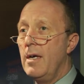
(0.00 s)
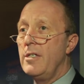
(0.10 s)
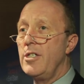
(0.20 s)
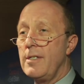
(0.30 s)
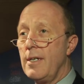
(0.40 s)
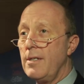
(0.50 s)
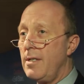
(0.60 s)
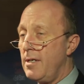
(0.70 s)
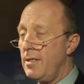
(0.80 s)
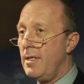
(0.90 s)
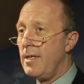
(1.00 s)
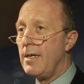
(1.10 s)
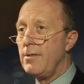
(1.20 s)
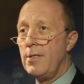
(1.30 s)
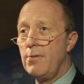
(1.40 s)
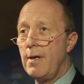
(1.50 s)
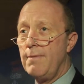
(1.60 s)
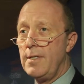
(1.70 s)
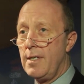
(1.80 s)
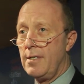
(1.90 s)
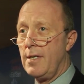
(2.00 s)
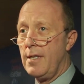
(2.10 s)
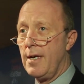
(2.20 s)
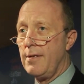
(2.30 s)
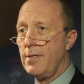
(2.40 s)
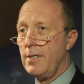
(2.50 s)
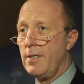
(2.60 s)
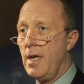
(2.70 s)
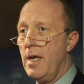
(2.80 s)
just under 30,000 to over 60,000.